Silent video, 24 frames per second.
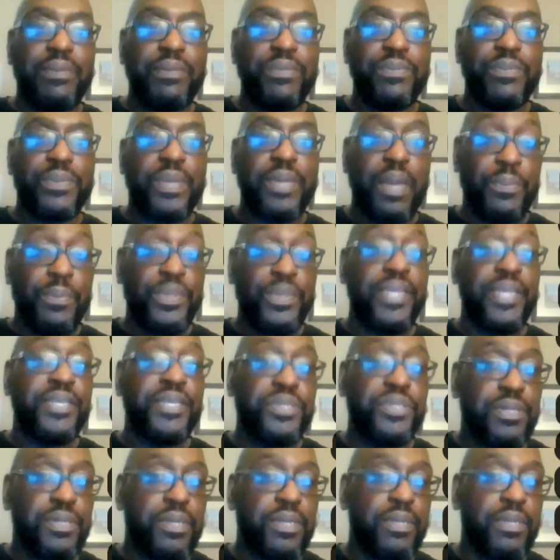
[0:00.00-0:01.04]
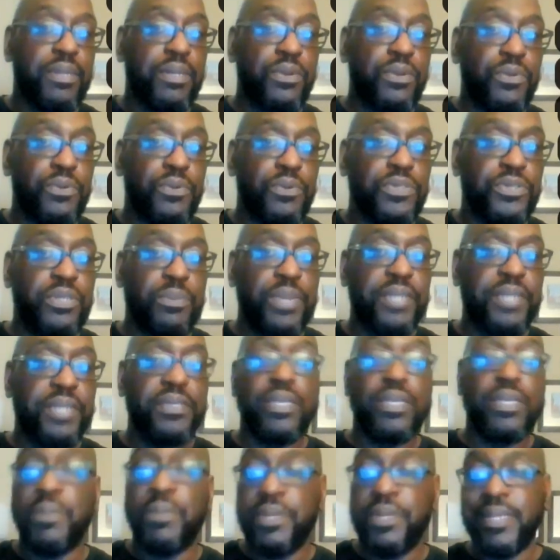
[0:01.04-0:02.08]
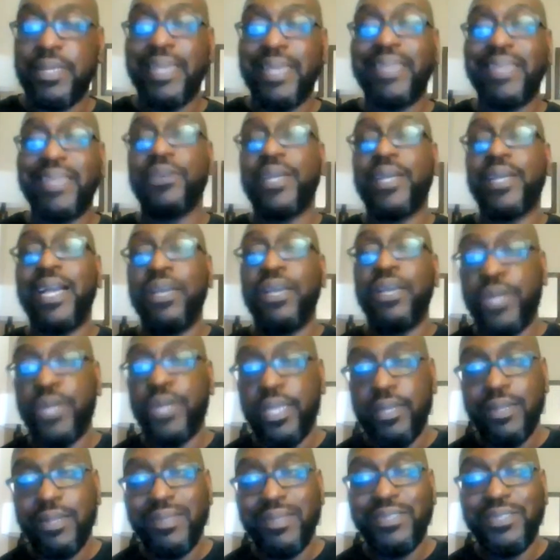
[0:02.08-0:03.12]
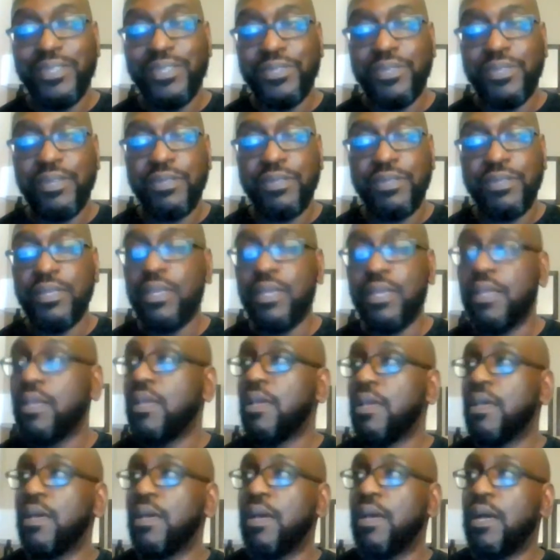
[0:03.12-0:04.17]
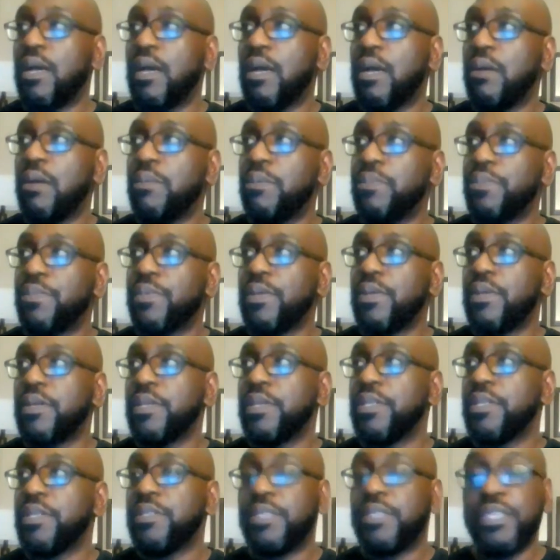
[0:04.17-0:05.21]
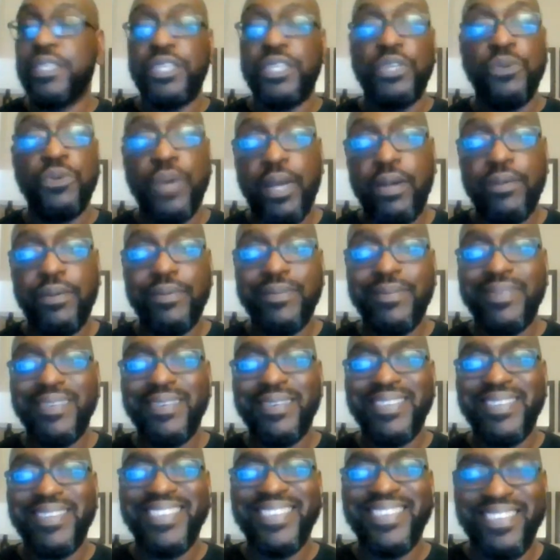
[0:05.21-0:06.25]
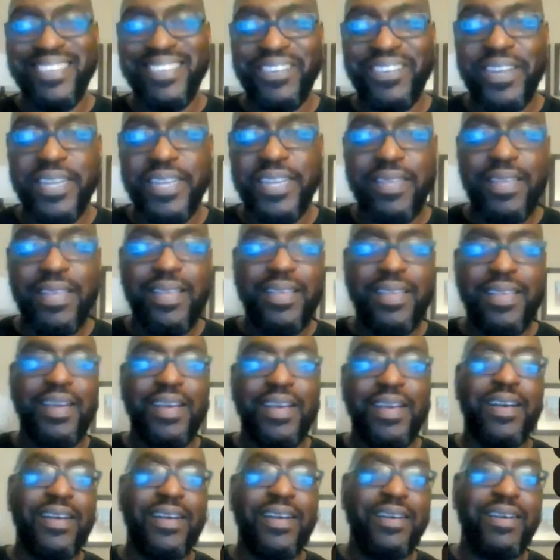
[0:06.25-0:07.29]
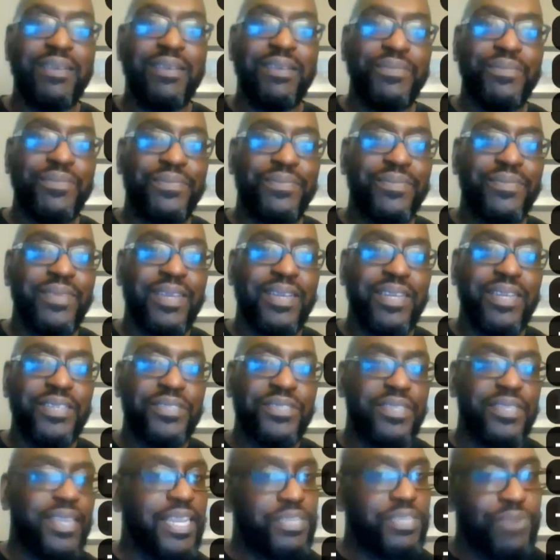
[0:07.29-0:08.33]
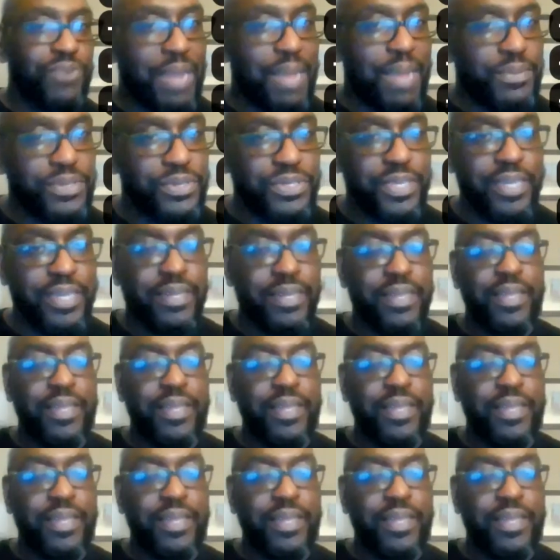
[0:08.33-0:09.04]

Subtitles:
companies, which are basically companies like your Coyote Logistics, the TQL, all right, CH Robinson.